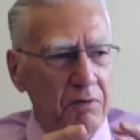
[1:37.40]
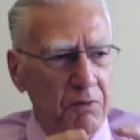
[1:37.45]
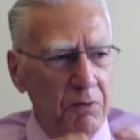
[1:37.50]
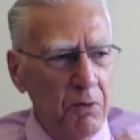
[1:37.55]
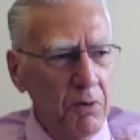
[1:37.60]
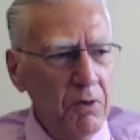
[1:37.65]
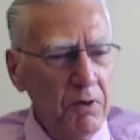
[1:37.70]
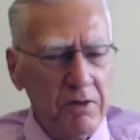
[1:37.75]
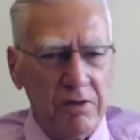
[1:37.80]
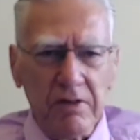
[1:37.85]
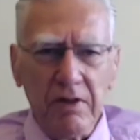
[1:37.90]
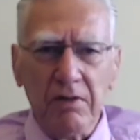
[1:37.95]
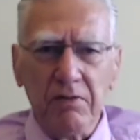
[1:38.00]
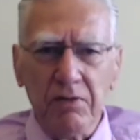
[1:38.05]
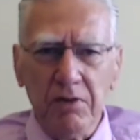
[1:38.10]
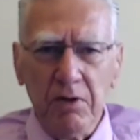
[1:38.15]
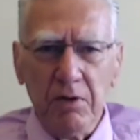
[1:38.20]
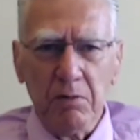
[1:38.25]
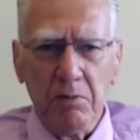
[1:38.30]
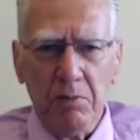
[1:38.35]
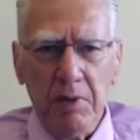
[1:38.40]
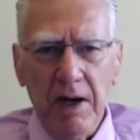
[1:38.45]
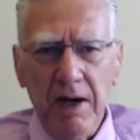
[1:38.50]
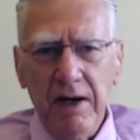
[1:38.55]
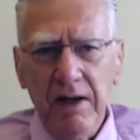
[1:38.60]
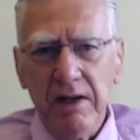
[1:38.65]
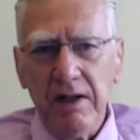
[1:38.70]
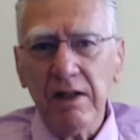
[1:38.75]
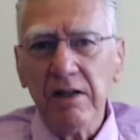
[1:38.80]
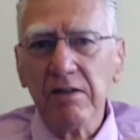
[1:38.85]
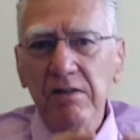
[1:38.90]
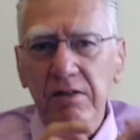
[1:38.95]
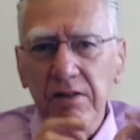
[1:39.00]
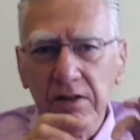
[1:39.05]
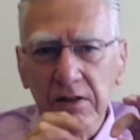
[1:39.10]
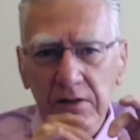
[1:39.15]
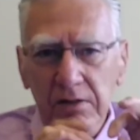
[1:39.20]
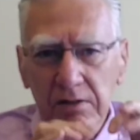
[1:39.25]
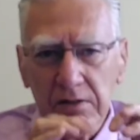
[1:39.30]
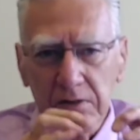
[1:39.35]
force of your bite is
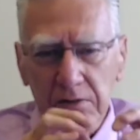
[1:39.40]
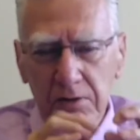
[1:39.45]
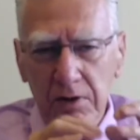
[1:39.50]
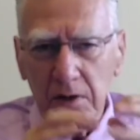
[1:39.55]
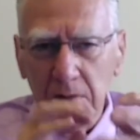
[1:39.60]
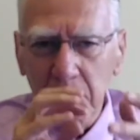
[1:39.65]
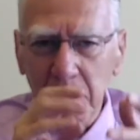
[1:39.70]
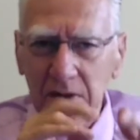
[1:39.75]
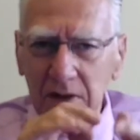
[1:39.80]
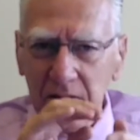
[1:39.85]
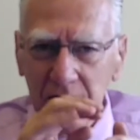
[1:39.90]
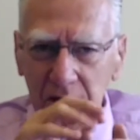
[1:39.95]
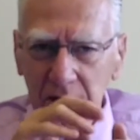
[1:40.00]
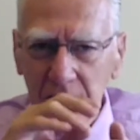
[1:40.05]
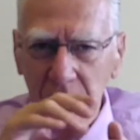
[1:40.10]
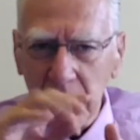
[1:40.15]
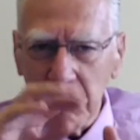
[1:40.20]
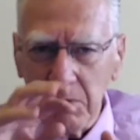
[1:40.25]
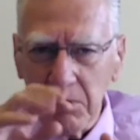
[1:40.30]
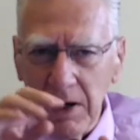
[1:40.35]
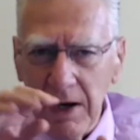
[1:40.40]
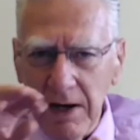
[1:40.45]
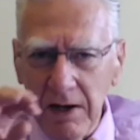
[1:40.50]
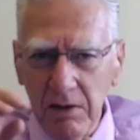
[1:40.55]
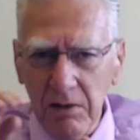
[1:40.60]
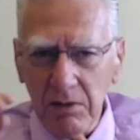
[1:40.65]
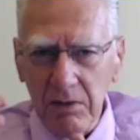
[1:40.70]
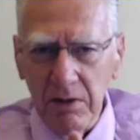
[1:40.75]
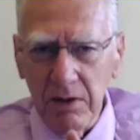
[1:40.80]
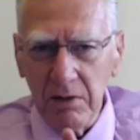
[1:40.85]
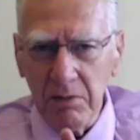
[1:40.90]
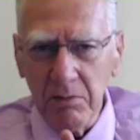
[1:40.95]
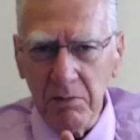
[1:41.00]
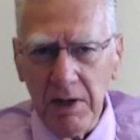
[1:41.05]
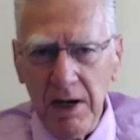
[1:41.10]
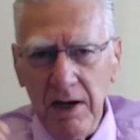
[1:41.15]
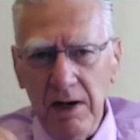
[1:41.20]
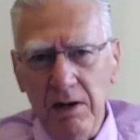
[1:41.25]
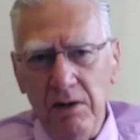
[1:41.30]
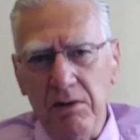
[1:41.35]
distributed around the
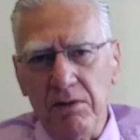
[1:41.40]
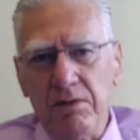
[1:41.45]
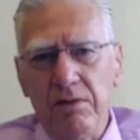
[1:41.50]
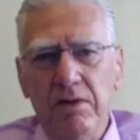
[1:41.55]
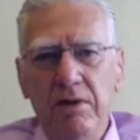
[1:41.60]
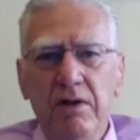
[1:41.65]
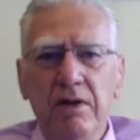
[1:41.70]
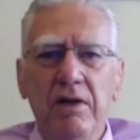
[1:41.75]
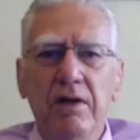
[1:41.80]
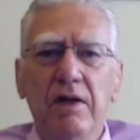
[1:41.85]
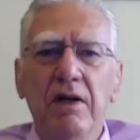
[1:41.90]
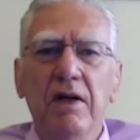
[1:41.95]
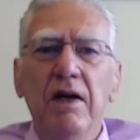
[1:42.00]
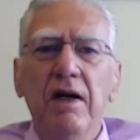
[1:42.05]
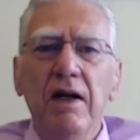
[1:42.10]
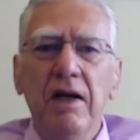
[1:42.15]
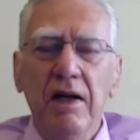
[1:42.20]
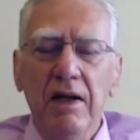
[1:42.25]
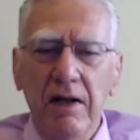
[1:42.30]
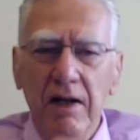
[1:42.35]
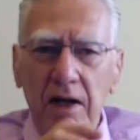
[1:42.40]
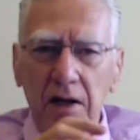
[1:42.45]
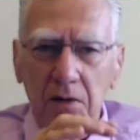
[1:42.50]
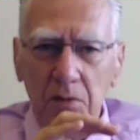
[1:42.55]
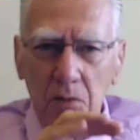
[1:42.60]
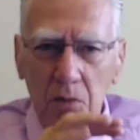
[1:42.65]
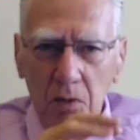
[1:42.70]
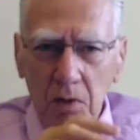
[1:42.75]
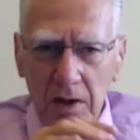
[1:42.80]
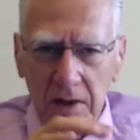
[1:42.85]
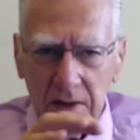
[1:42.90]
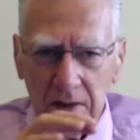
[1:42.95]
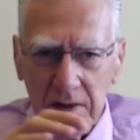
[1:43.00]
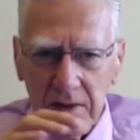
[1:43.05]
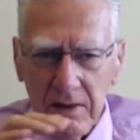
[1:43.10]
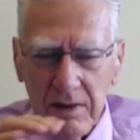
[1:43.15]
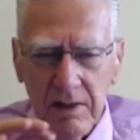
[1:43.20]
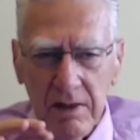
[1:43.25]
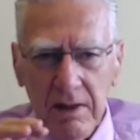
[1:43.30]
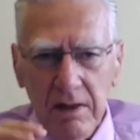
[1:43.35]
mouth and on
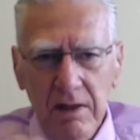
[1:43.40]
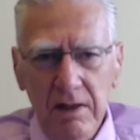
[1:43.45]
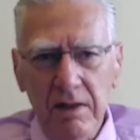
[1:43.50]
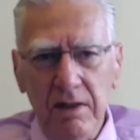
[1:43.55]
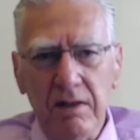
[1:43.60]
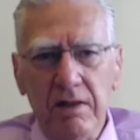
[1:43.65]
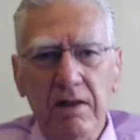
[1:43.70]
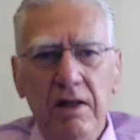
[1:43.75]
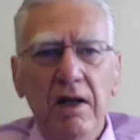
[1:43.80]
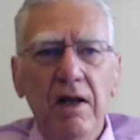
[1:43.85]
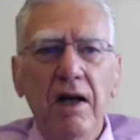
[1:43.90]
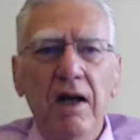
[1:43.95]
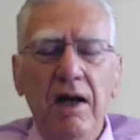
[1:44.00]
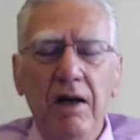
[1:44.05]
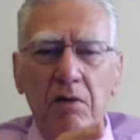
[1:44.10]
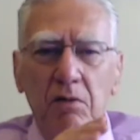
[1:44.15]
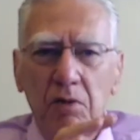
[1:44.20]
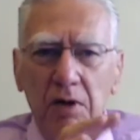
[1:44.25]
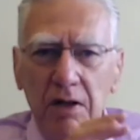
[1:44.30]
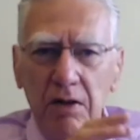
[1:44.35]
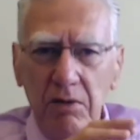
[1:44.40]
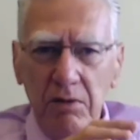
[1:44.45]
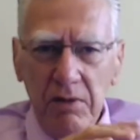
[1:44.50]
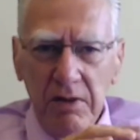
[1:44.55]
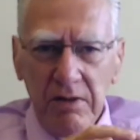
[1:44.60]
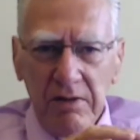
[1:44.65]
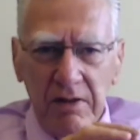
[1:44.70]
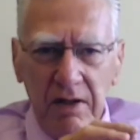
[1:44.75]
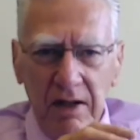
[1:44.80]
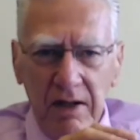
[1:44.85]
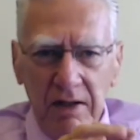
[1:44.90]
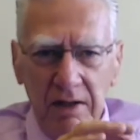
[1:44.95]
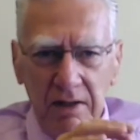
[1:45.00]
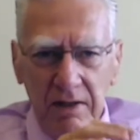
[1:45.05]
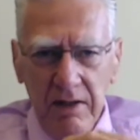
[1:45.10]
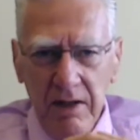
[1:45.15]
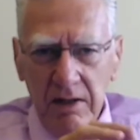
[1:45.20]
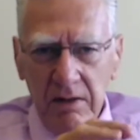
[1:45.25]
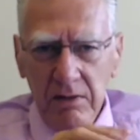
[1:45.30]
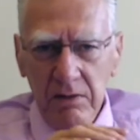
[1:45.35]
what teeth, and whether it's on
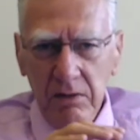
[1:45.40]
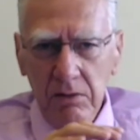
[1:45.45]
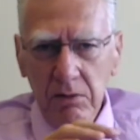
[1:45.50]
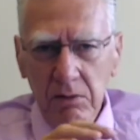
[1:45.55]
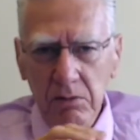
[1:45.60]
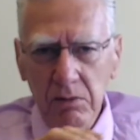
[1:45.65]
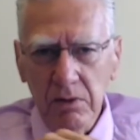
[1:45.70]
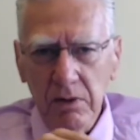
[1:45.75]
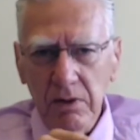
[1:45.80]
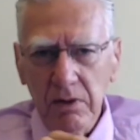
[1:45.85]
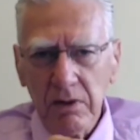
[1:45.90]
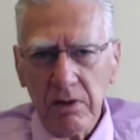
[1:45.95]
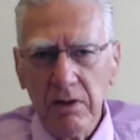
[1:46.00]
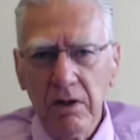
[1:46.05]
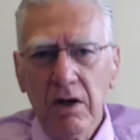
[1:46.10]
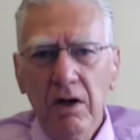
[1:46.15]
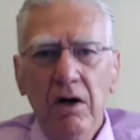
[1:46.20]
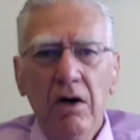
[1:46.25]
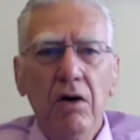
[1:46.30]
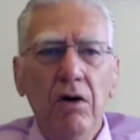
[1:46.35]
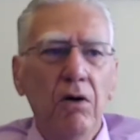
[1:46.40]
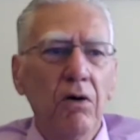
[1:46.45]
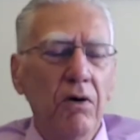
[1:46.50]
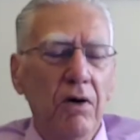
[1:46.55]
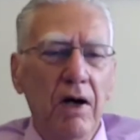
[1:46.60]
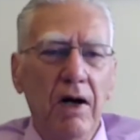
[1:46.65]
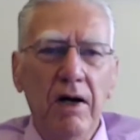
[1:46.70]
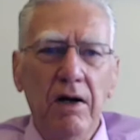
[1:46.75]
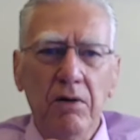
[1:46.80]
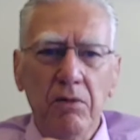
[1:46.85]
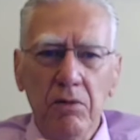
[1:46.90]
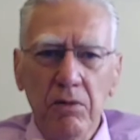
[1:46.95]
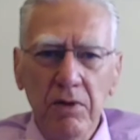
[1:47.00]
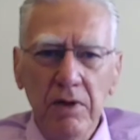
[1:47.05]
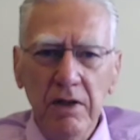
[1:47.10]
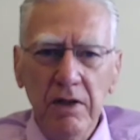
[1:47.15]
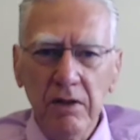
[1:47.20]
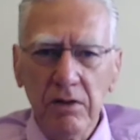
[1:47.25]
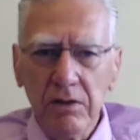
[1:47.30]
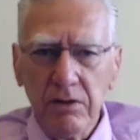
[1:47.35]
dental work or on
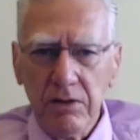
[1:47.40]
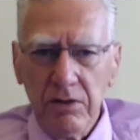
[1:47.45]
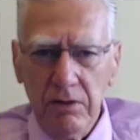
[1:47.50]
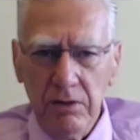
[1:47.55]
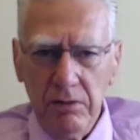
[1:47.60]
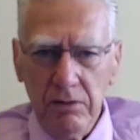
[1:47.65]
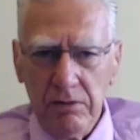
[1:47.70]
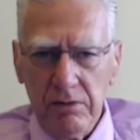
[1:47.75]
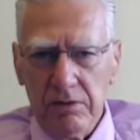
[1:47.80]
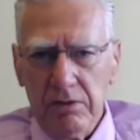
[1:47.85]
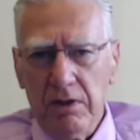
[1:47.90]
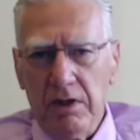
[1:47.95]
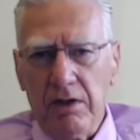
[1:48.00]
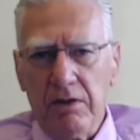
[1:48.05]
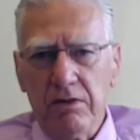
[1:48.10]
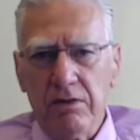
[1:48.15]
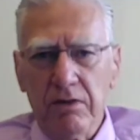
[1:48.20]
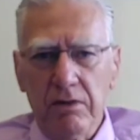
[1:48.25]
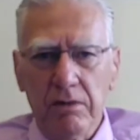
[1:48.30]
real tooth structures.